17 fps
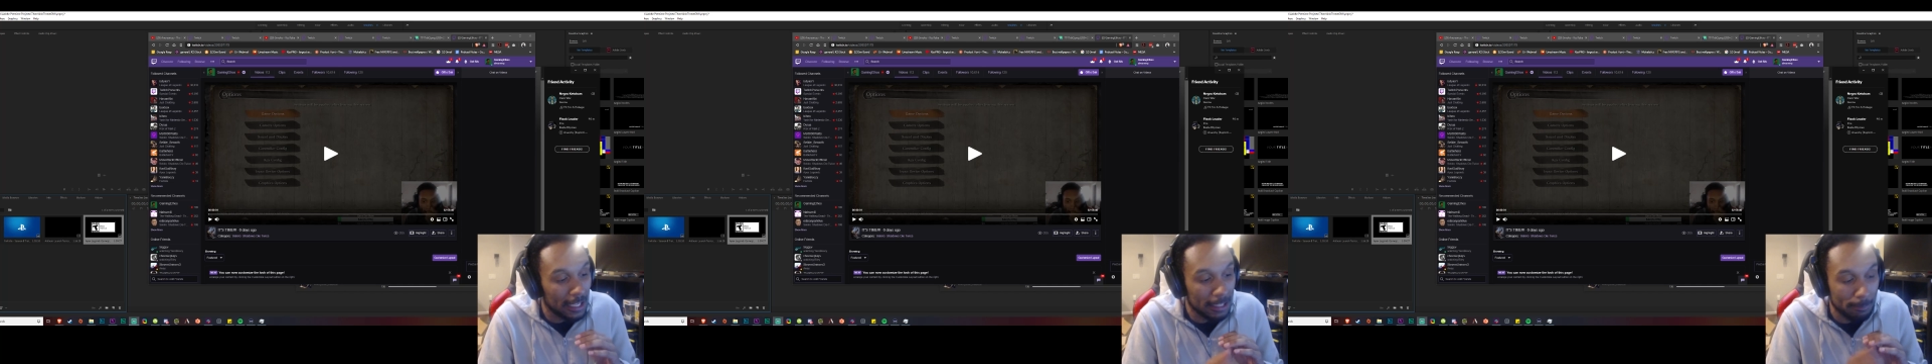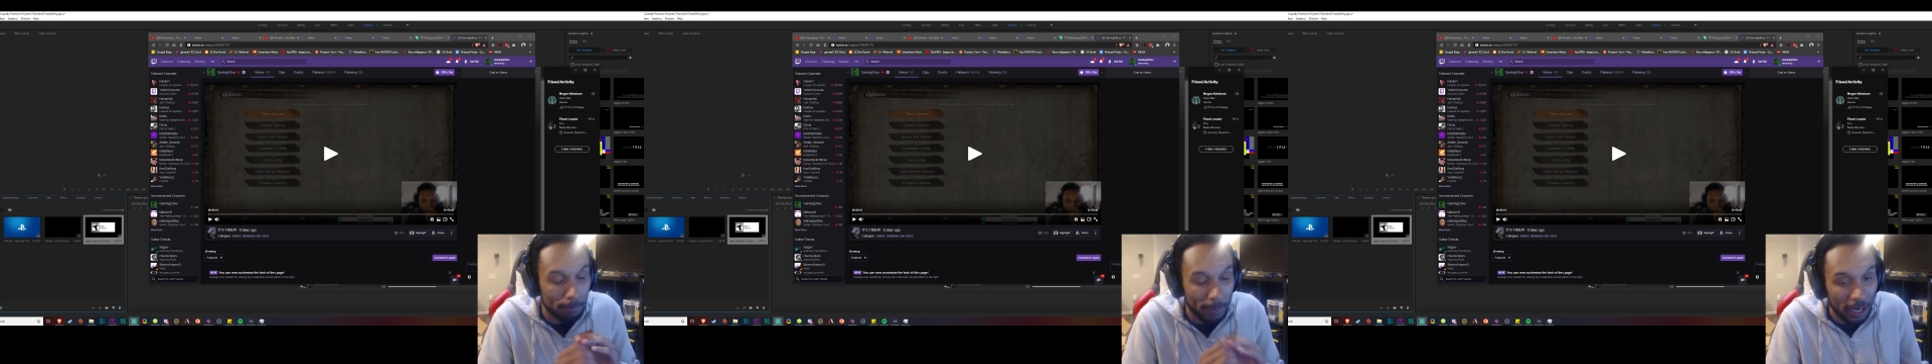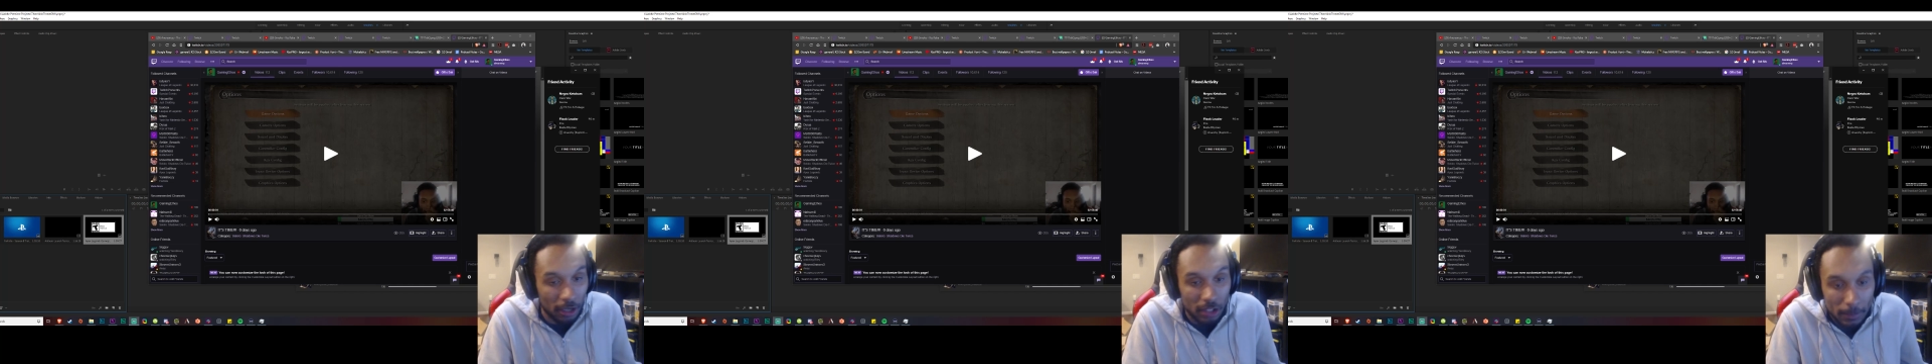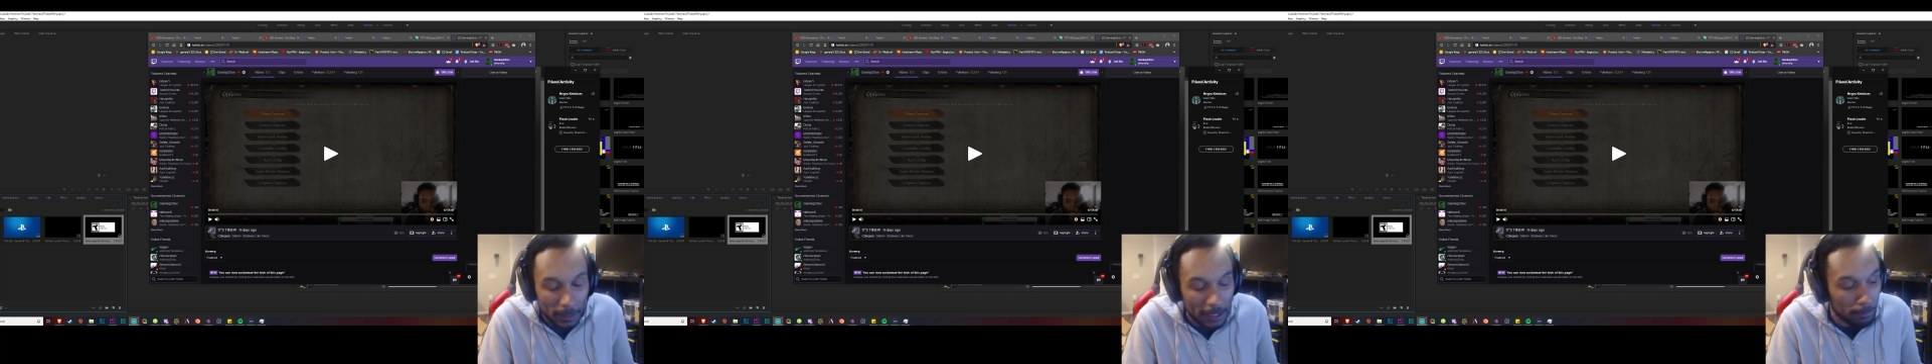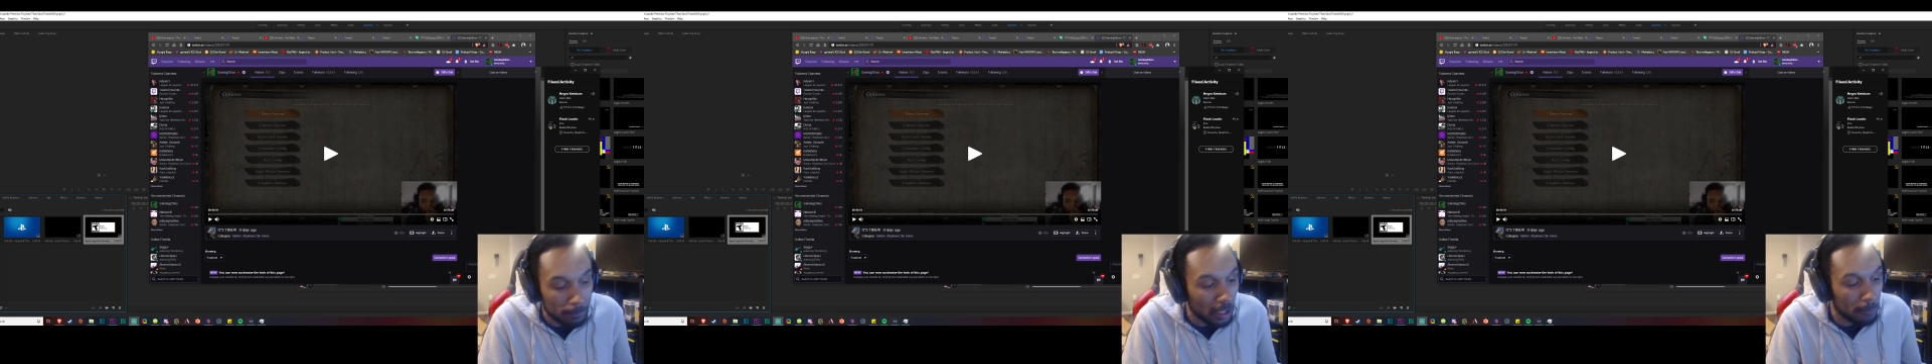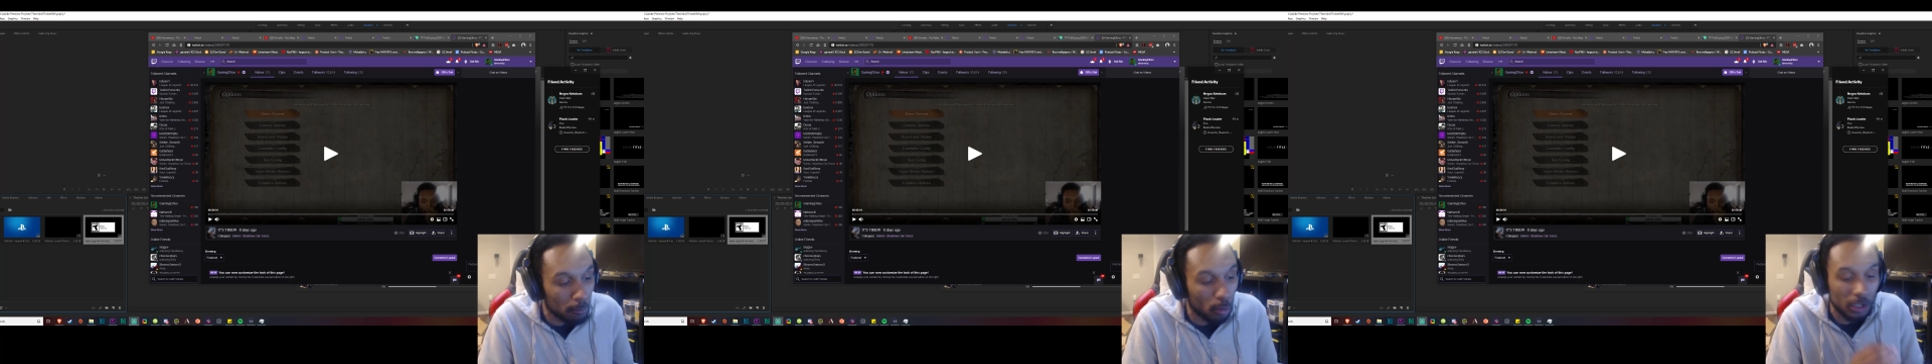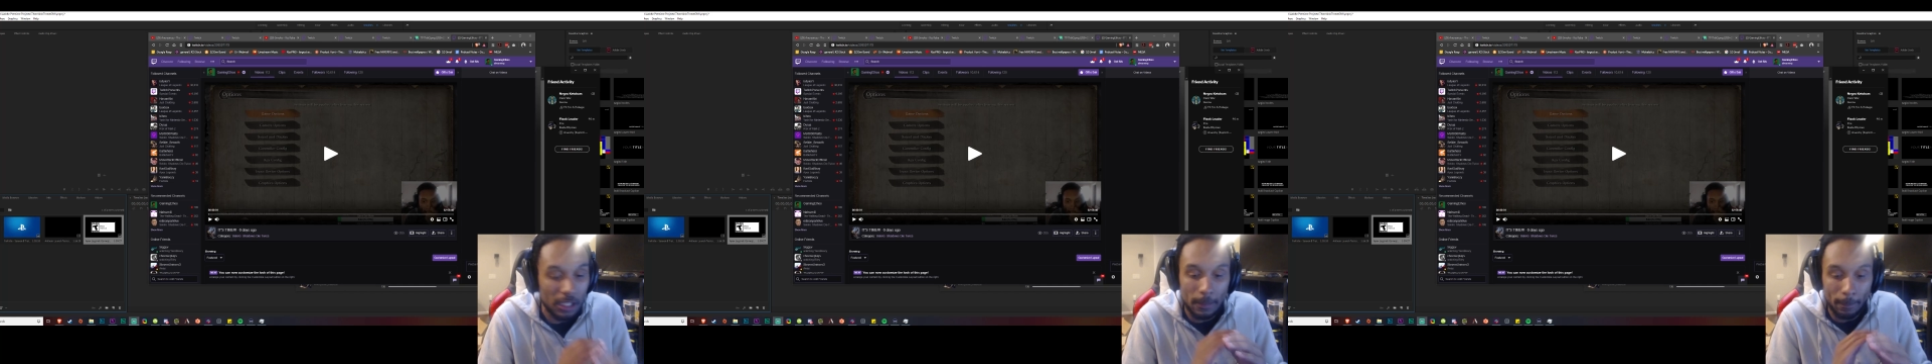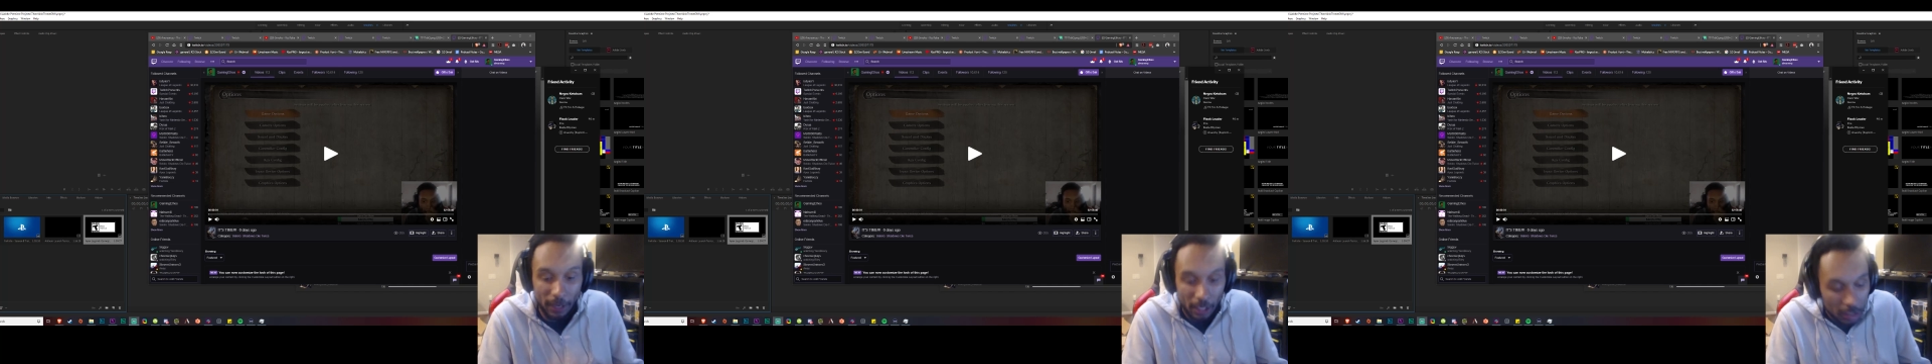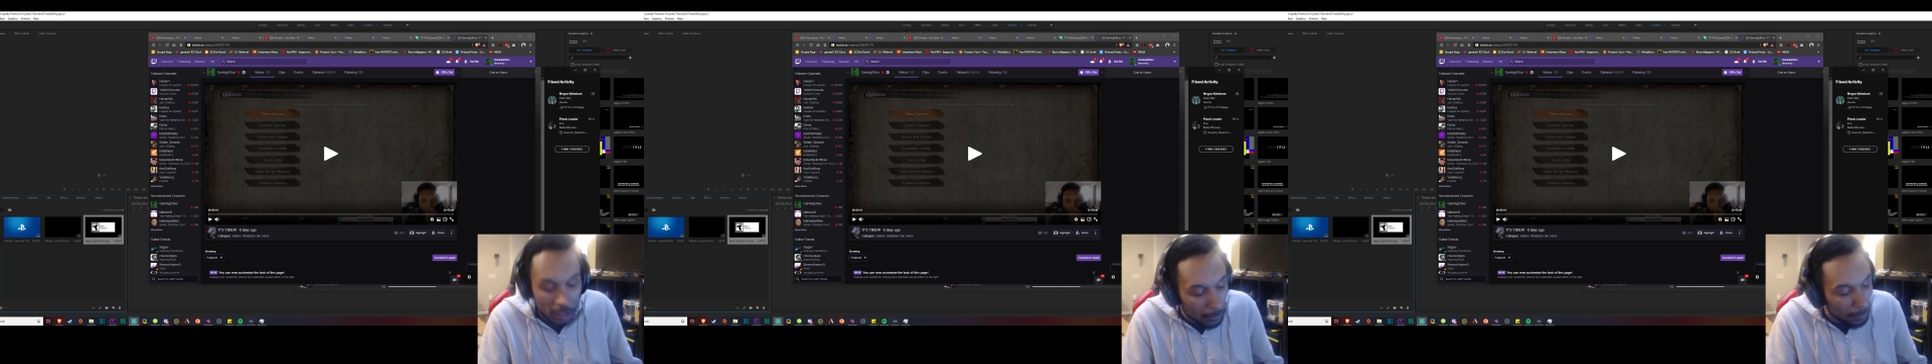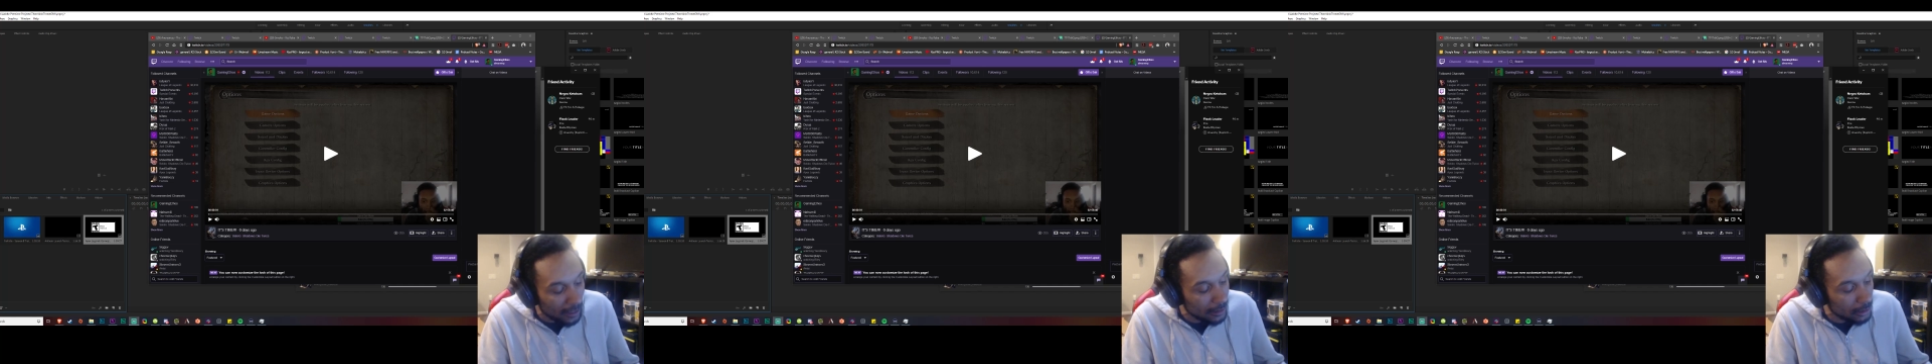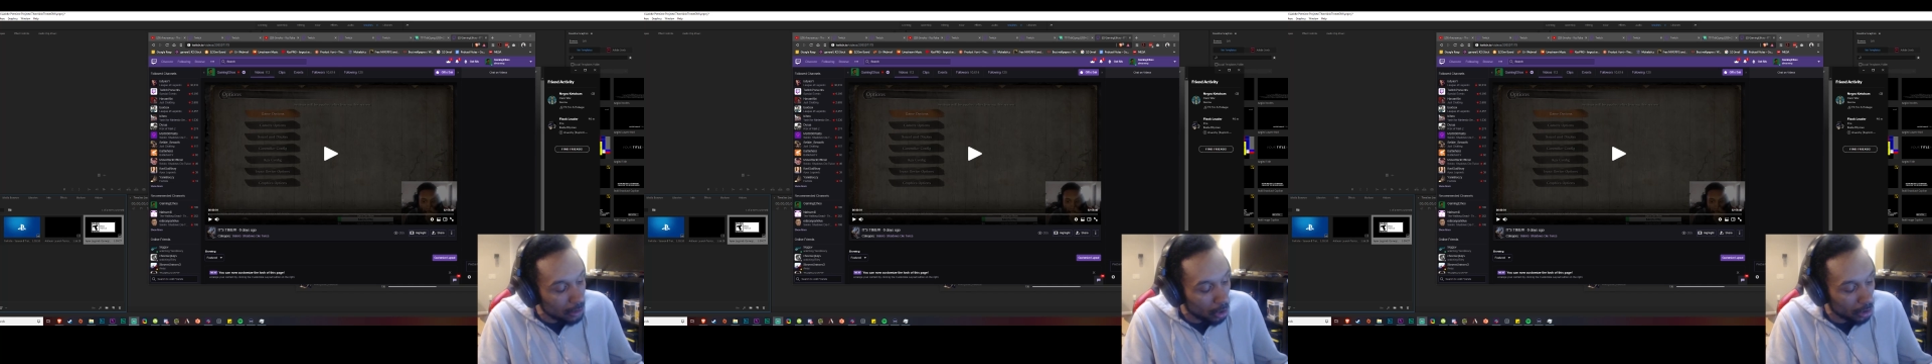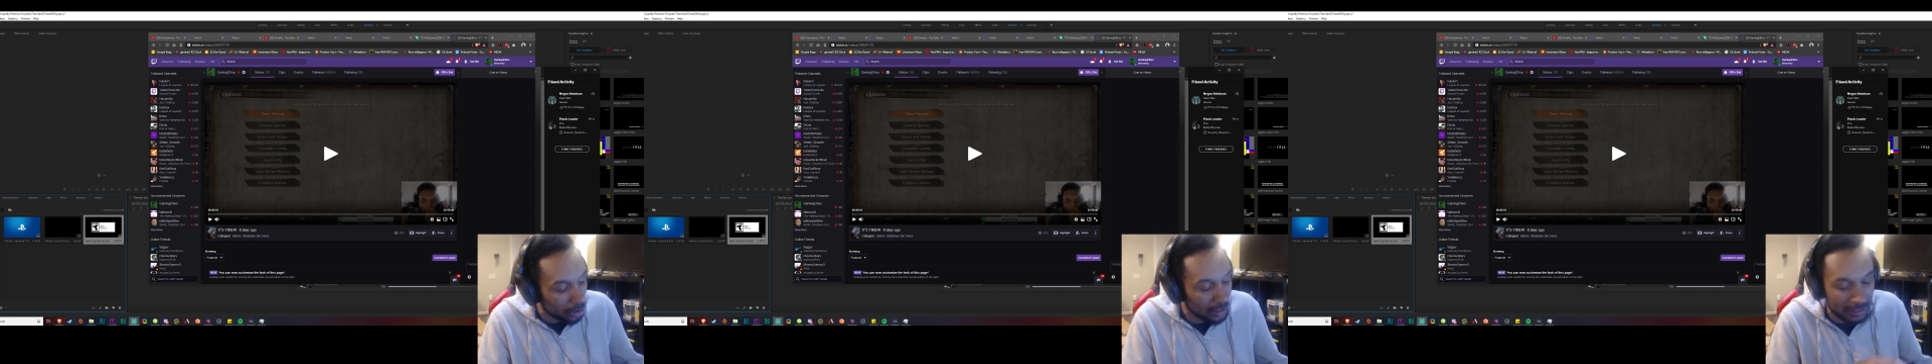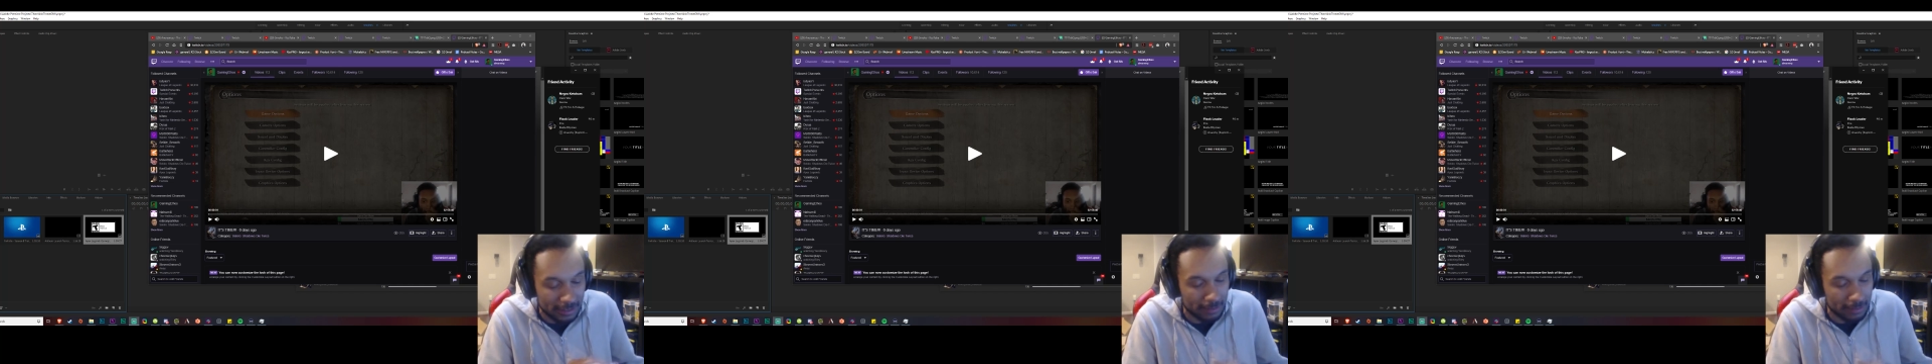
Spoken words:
he barely played Bloodborne, he barely played I